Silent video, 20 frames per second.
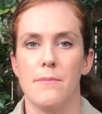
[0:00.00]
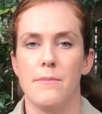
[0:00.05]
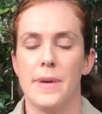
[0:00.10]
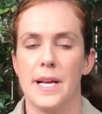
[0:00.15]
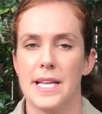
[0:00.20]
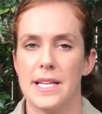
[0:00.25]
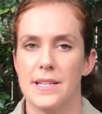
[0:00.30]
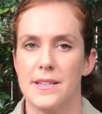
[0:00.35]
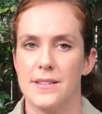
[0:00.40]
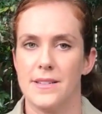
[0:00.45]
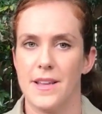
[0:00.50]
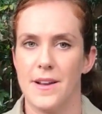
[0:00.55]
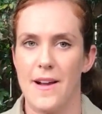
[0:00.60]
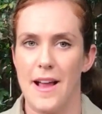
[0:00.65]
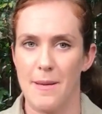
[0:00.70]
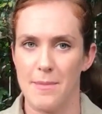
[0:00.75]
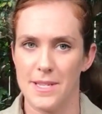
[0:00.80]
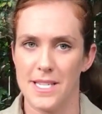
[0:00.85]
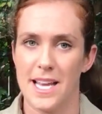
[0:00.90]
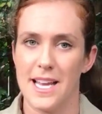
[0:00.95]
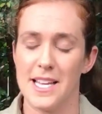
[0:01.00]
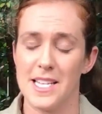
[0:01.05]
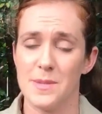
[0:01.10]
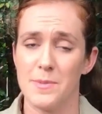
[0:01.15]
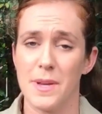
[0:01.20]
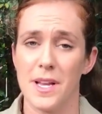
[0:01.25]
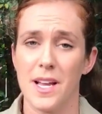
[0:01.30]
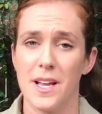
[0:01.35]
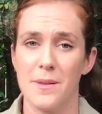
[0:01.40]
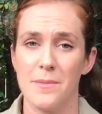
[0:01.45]
but their habitat has
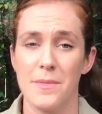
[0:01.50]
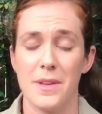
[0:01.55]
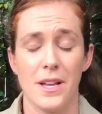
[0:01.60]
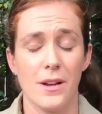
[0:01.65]
become